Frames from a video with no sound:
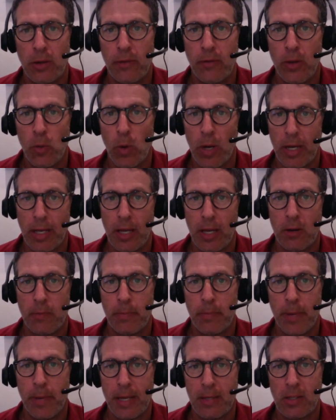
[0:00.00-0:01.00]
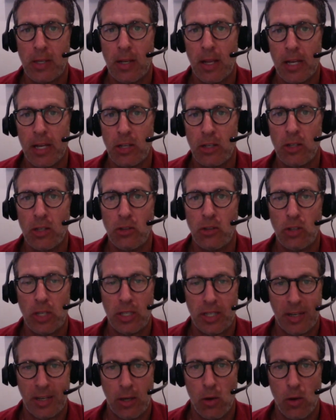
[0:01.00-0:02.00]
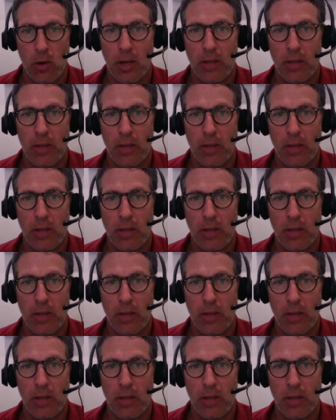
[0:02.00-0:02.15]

And if you want to get our best selections, just go